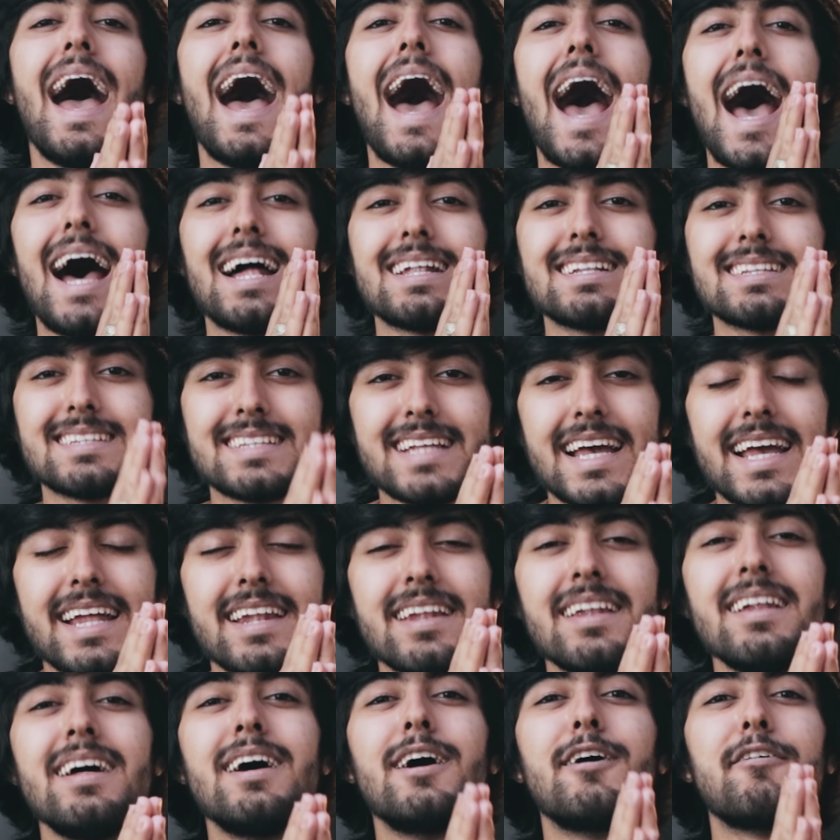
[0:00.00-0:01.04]
And
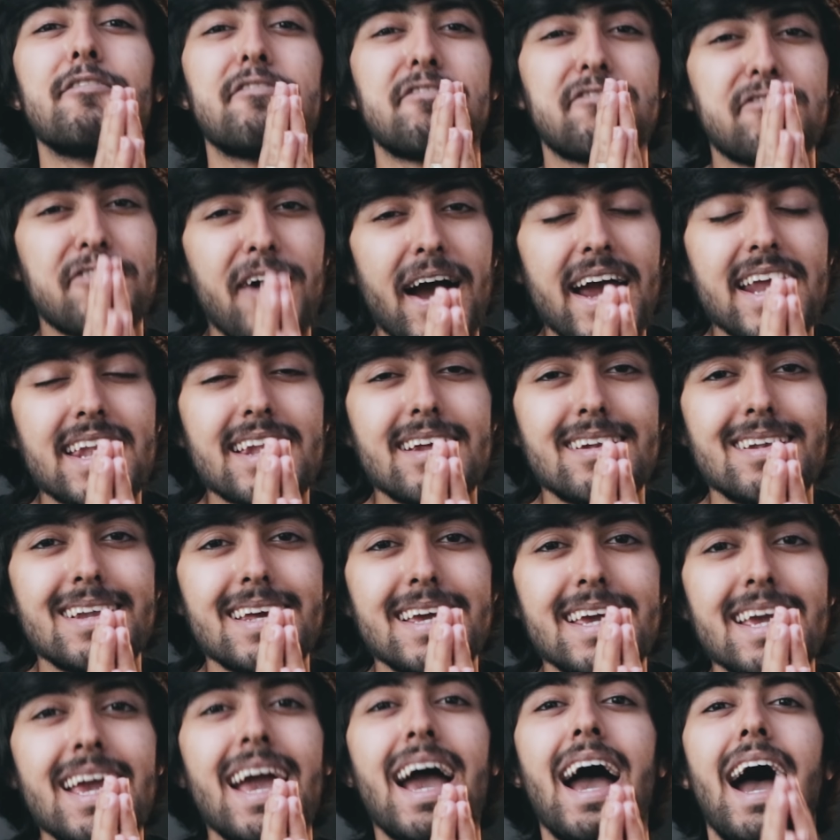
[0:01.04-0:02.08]
then
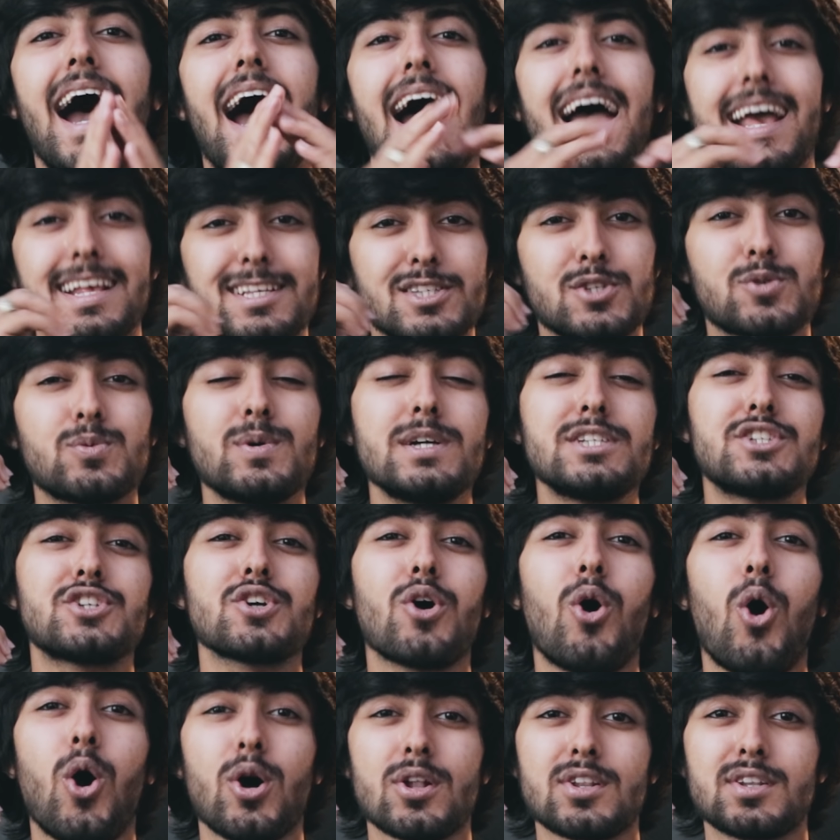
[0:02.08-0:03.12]
finally, I
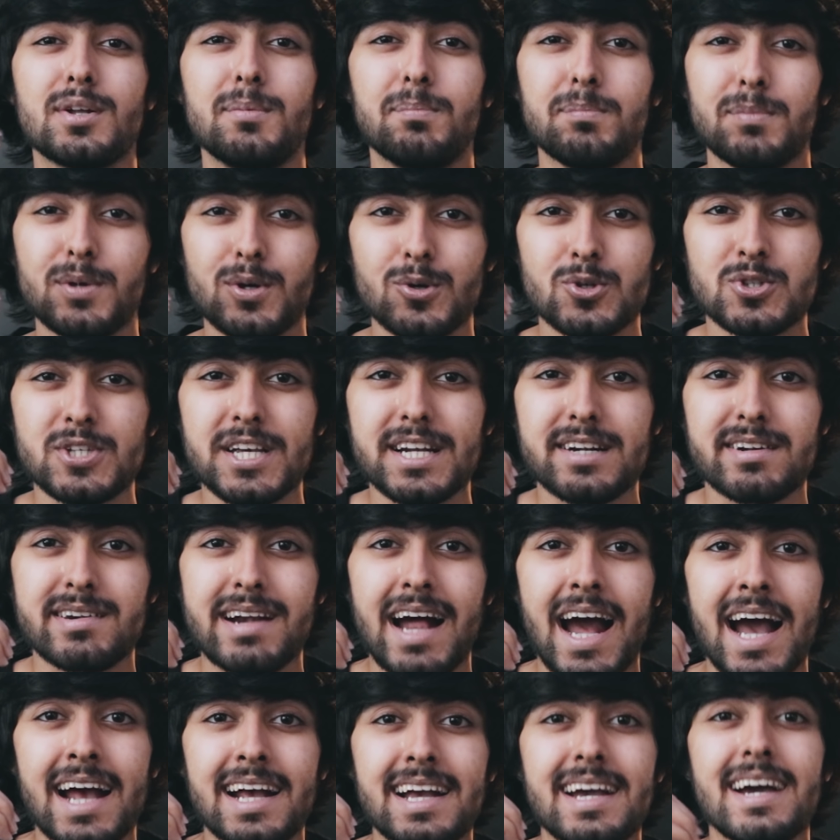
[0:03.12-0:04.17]
switch on the music
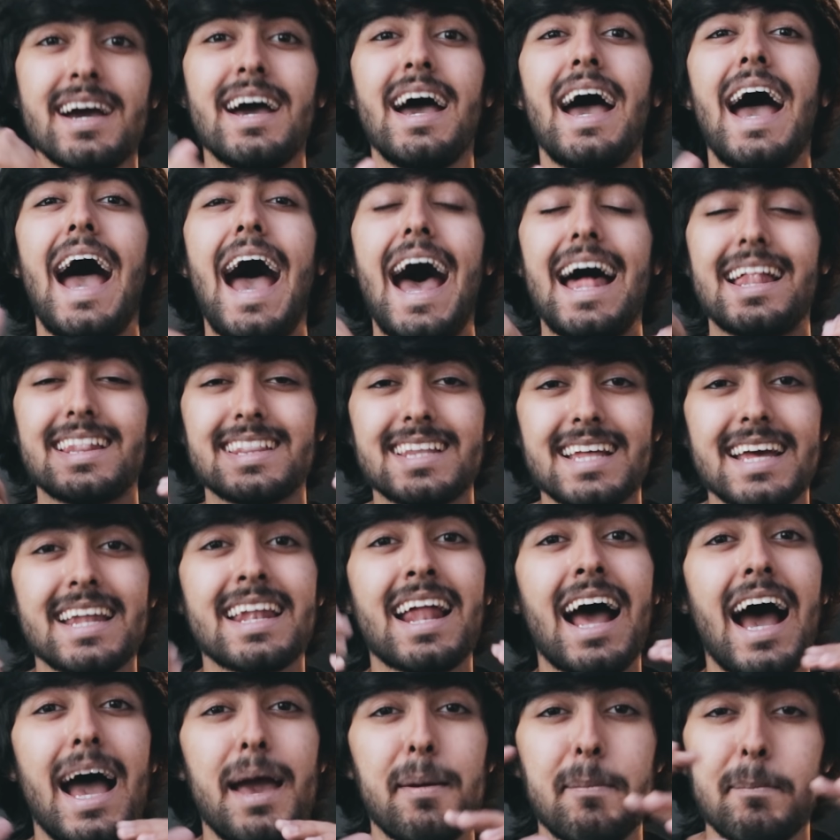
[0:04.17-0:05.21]
track, and
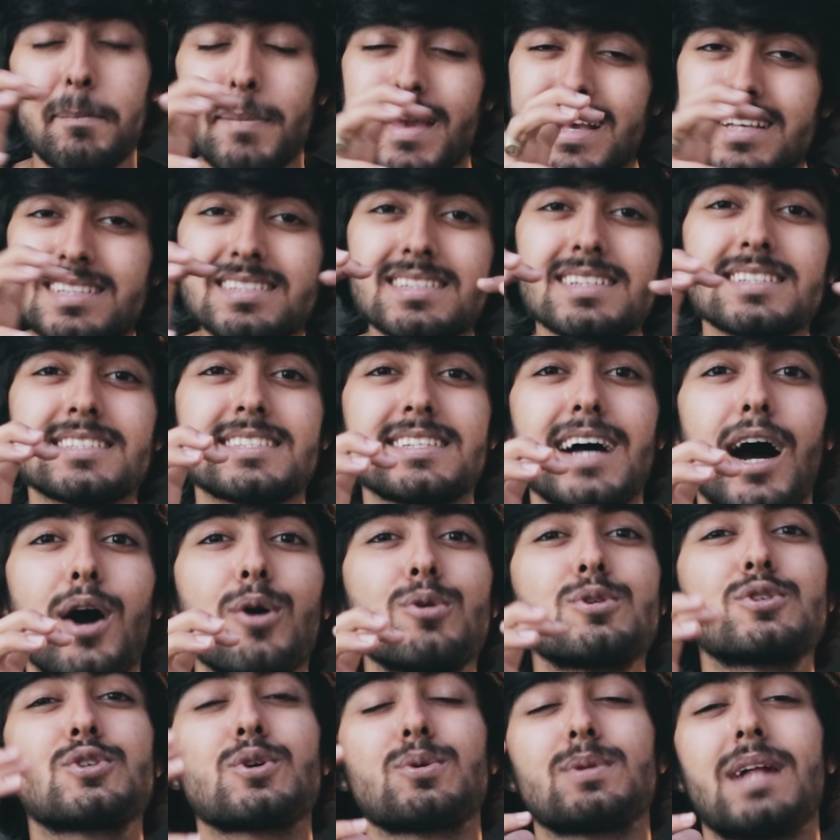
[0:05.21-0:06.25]
then I mix the
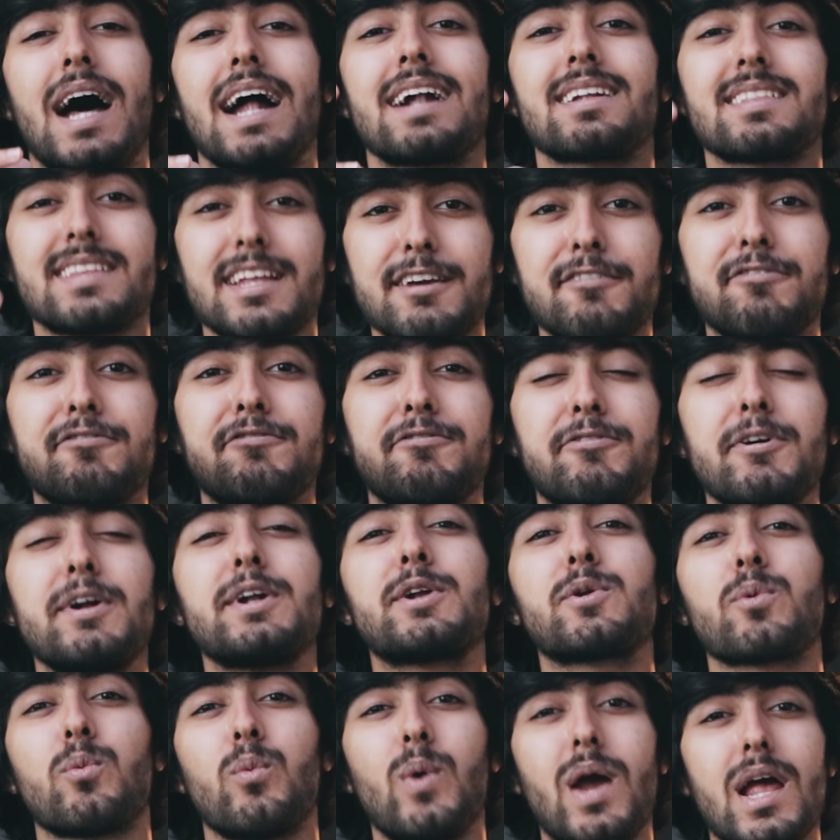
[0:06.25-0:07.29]
sound so that they
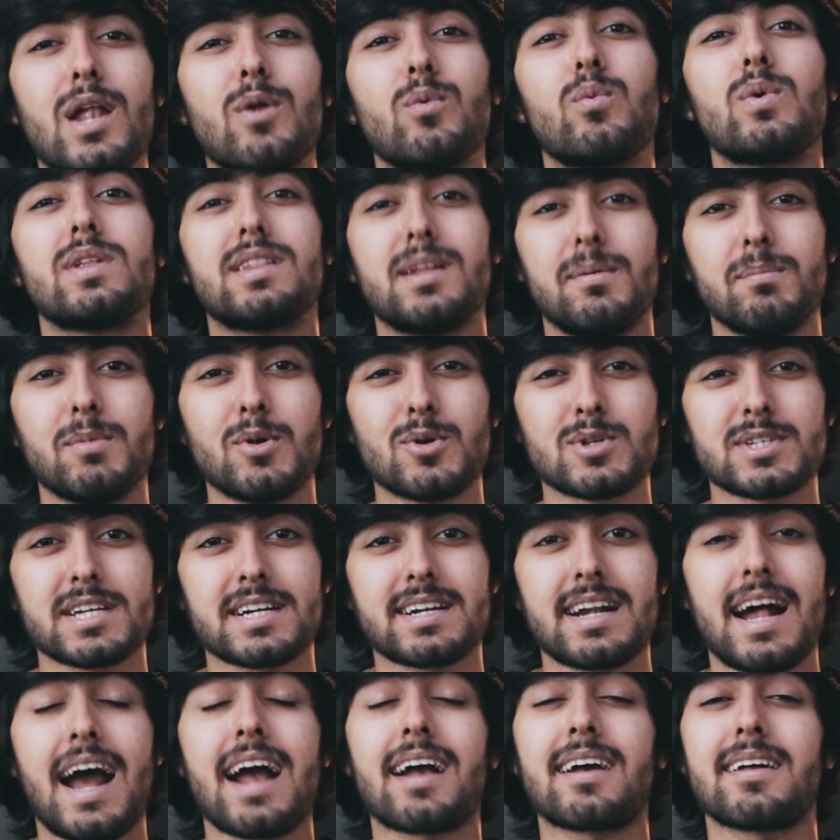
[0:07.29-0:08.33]
fit well with the
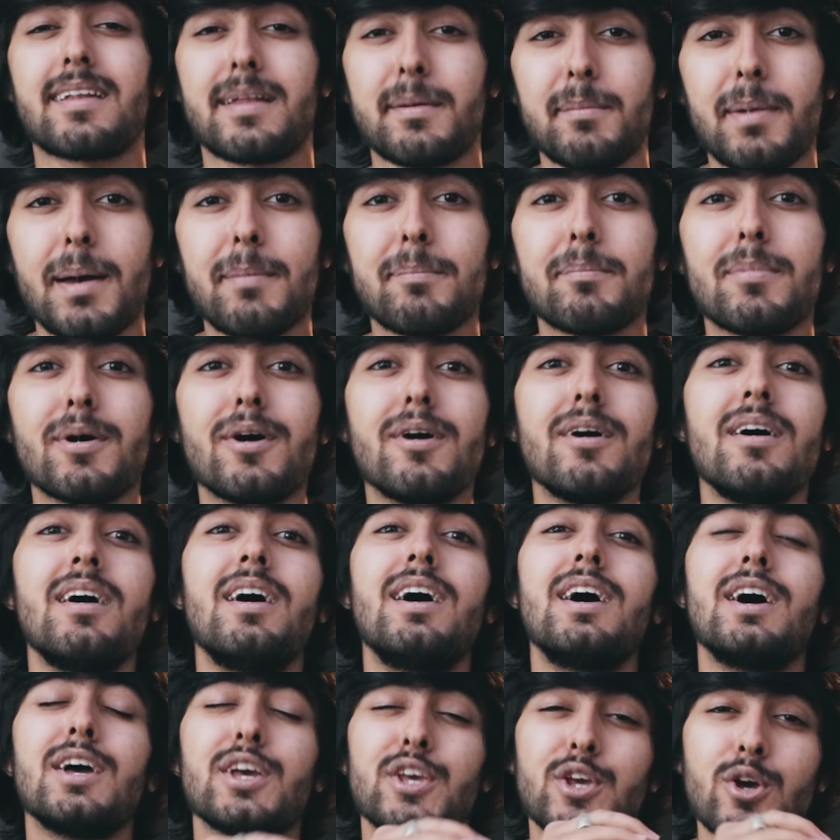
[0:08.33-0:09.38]
music track. Remember,
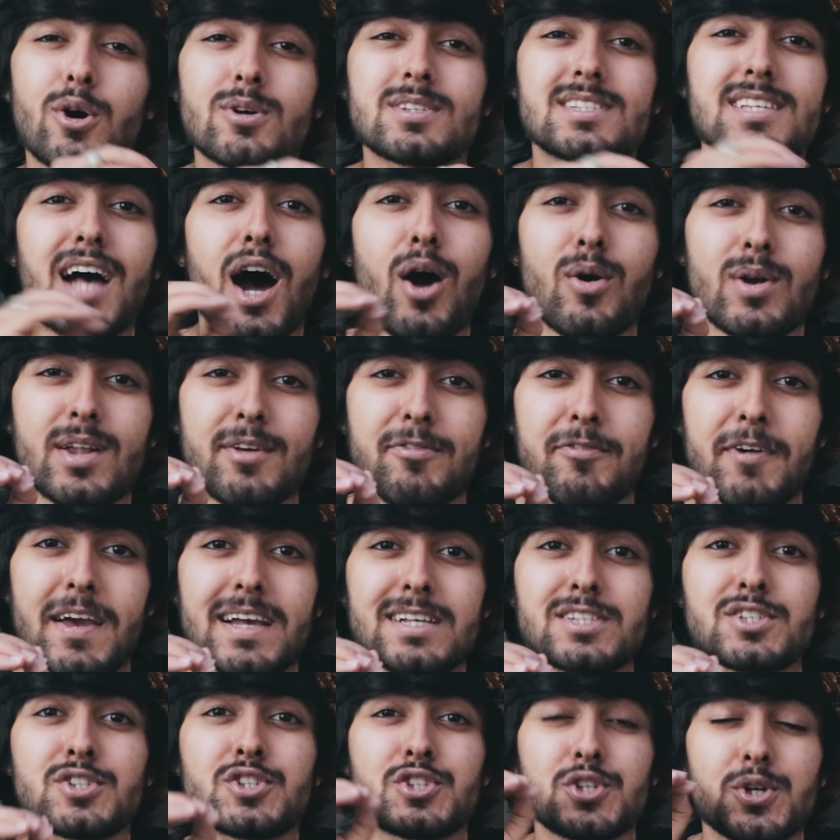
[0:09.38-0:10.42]
your sound
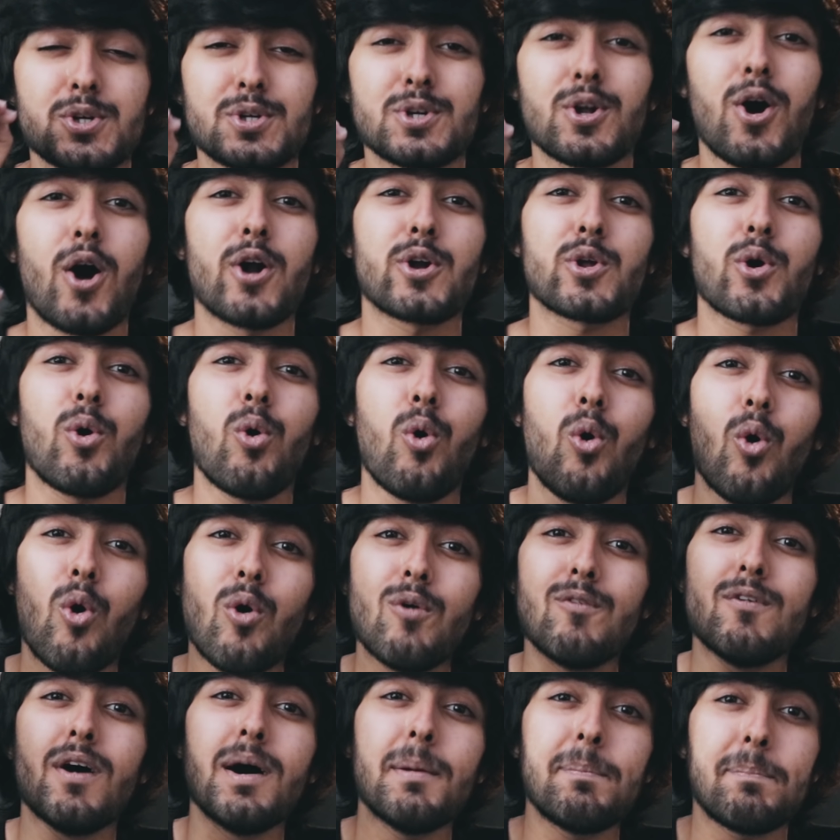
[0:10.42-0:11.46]
effects should not
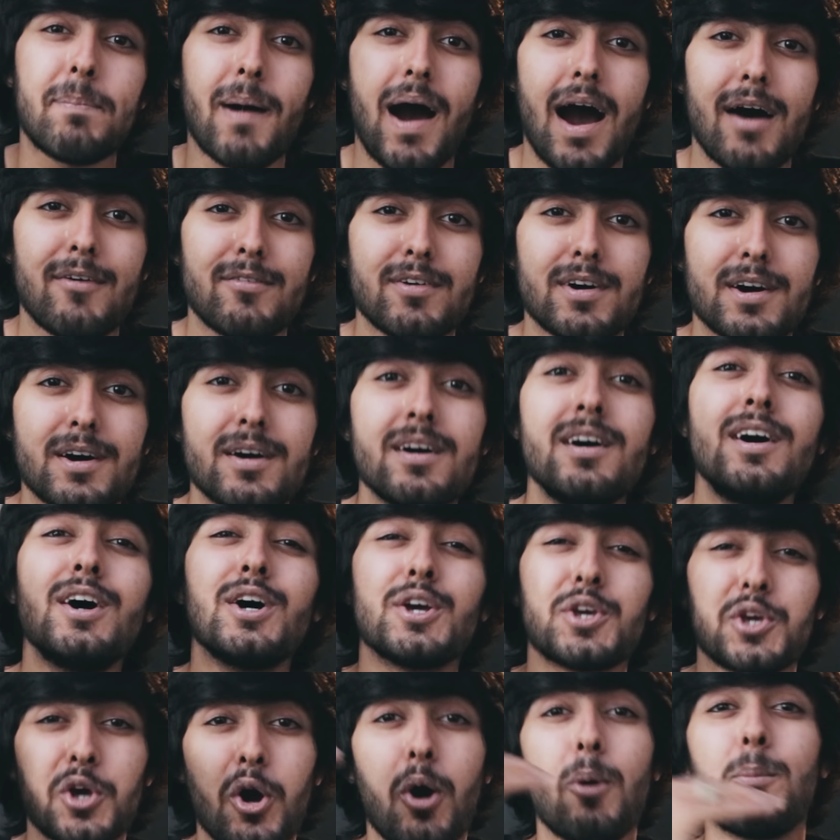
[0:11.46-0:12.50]
overpower
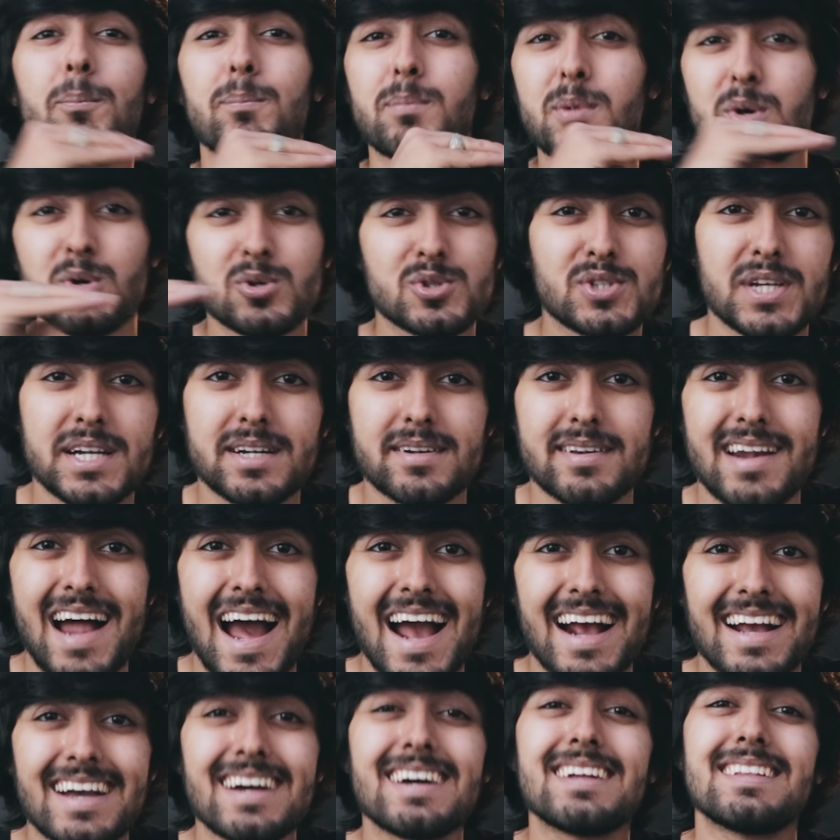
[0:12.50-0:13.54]
your music
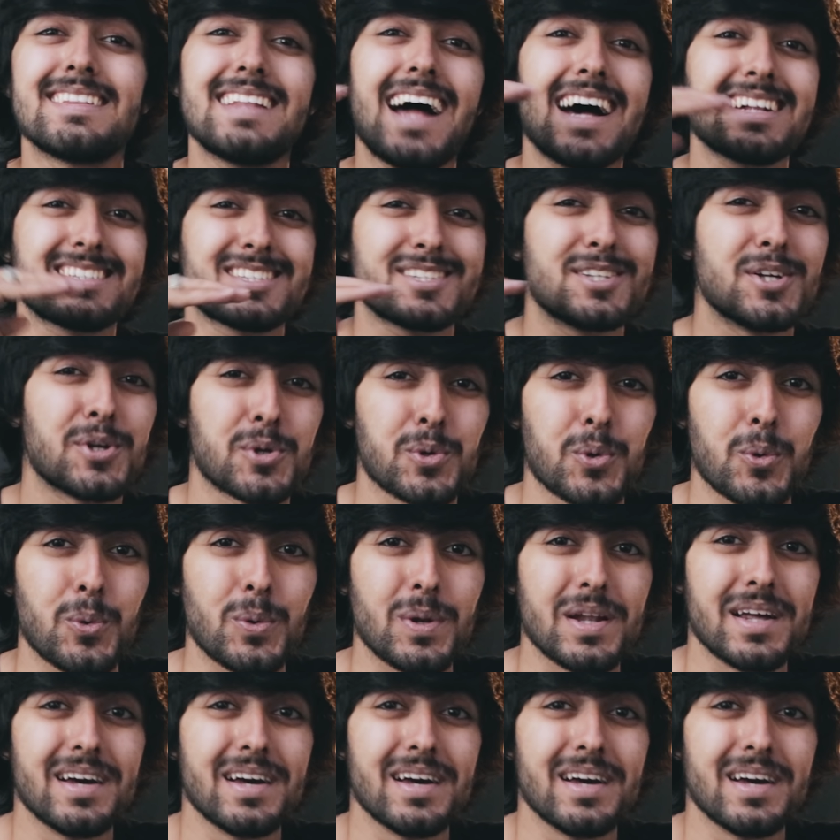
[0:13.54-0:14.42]
track. That's the rule.